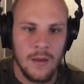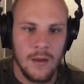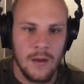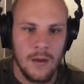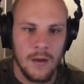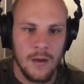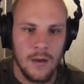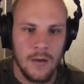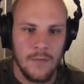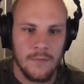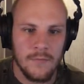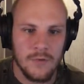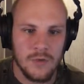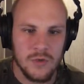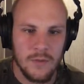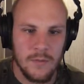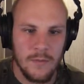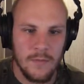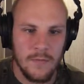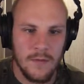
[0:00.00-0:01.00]
For
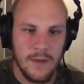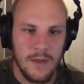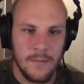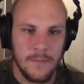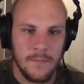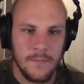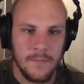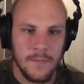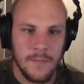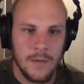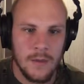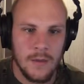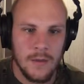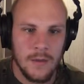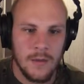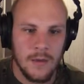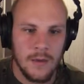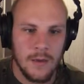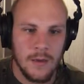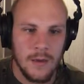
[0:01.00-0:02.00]
some of them,
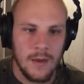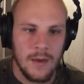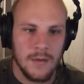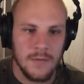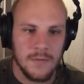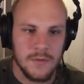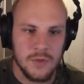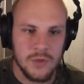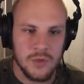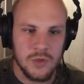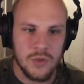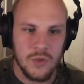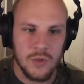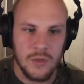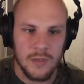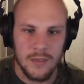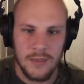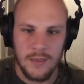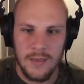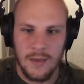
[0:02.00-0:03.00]
I've just
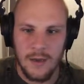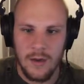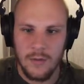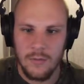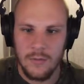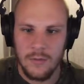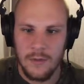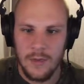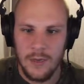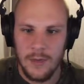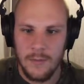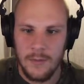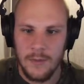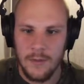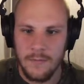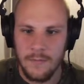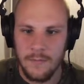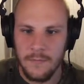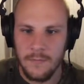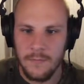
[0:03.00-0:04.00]
turned it down. I
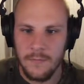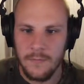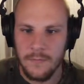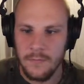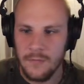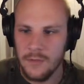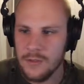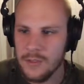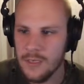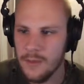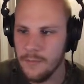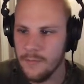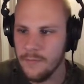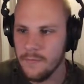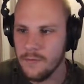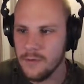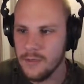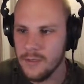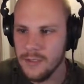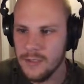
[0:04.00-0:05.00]
believe, for example,
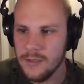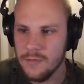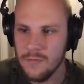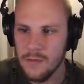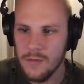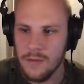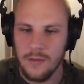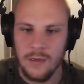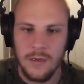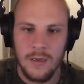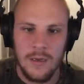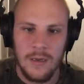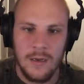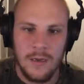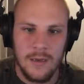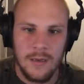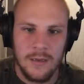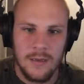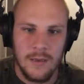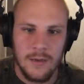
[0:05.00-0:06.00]
for this one,
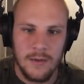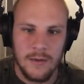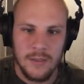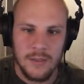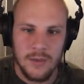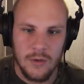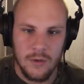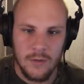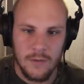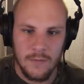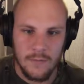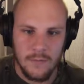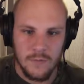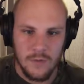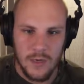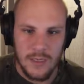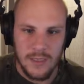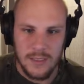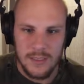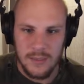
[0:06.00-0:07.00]
there is a lot of
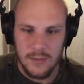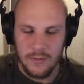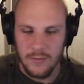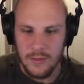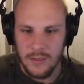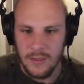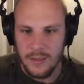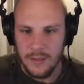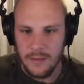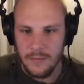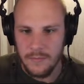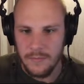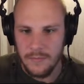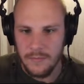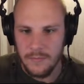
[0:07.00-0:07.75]
dry signal in there.